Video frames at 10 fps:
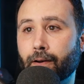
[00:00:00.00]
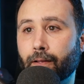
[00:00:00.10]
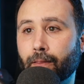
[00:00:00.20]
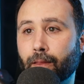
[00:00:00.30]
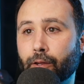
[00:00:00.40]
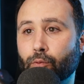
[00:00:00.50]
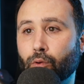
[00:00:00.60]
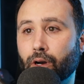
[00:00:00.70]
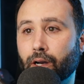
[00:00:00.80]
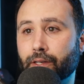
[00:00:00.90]

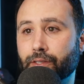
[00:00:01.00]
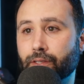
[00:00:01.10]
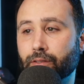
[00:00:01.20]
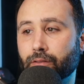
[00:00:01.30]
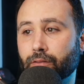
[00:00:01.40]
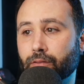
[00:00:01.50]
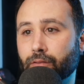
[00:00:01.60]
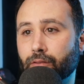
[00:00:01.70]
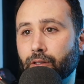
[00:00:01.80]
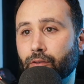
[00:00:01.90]
Likewise,
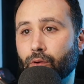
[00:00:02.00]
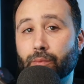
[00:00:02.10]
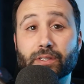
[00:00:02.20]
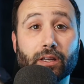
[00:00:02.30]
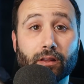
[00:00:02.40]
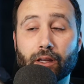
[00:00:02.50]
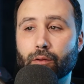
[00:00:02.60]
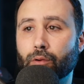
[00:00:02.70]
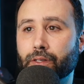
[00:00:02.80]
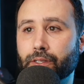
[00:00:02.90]
I don't know why I'm saying
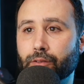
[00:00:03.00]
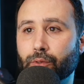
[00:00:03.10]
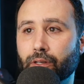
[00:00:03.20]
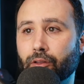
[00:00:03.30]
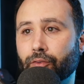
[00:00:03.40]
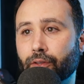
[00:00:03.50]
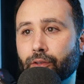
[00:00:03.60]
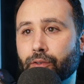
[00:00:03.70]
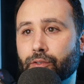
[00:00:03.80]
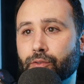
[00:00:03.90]
likewise here, but another thing you
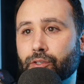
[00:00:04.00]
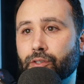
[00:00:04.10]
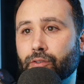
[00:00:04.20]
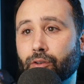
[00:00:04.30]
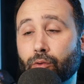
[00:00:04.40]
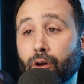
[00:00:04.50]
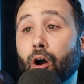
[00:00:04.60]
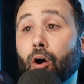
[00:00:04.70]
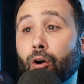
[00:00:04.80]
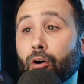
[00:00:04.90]
can do is you can go to
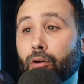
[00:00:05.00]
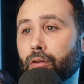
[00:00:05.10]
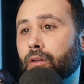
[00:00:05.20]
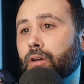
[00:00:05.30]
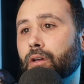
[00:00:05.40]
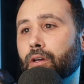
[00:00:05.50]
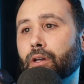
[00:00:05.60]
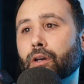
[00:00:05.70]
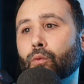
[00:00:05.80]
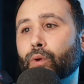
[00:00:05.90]
all.
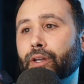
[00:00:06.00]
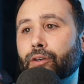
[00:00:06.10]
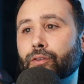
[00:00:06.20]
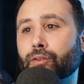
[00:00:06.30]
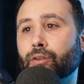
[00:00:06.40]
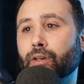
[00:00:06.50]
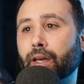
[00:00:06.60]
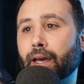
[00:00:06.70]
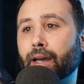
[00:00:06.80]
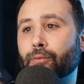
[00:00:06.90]
We could look
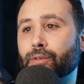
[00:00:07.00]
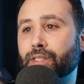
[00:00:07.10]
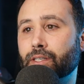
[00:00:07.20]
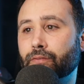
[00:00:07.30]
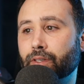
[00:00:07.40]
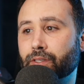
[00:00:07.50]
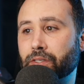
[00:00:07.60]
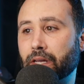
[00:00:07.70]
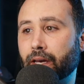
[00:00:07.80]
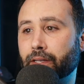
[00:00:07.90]
at receiving
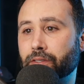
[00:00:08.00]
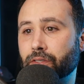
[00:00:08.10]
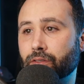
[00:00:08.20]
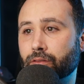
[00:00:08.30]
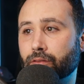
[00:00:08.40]
stats.